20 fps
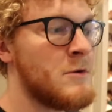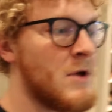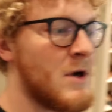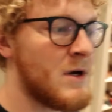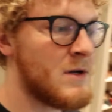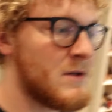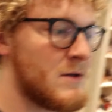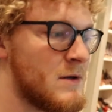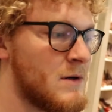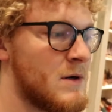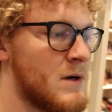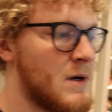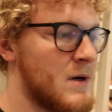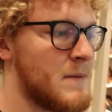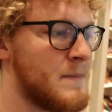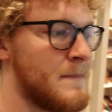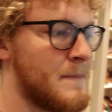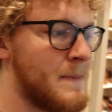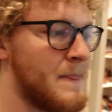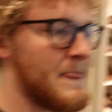doctor.
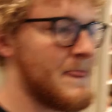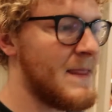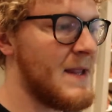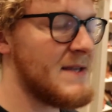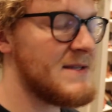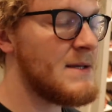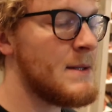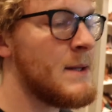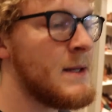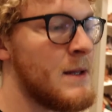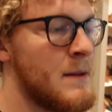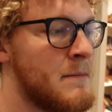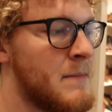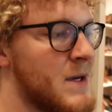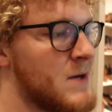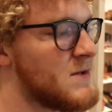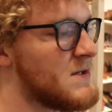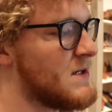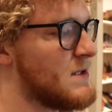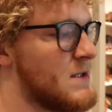Um, it's a little
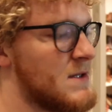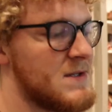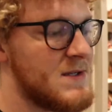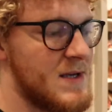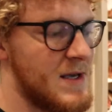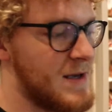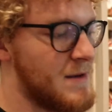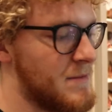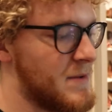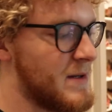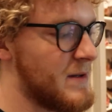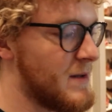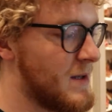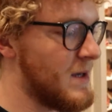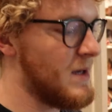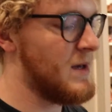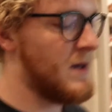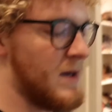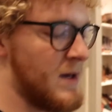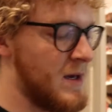embarrassing to say, but
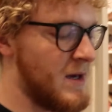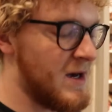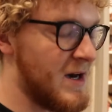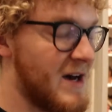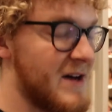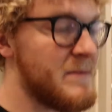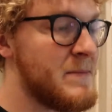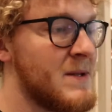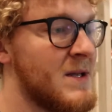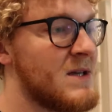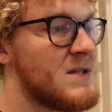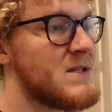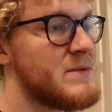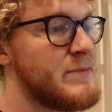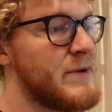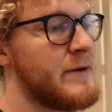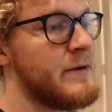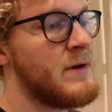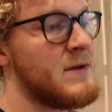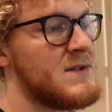I've been
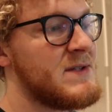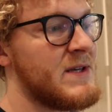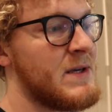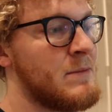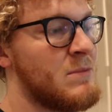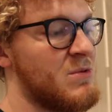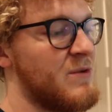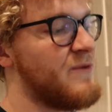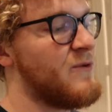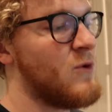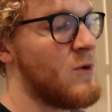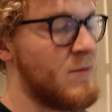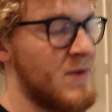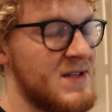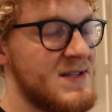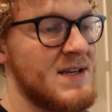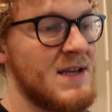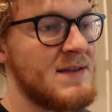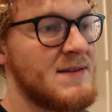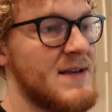experiencing performance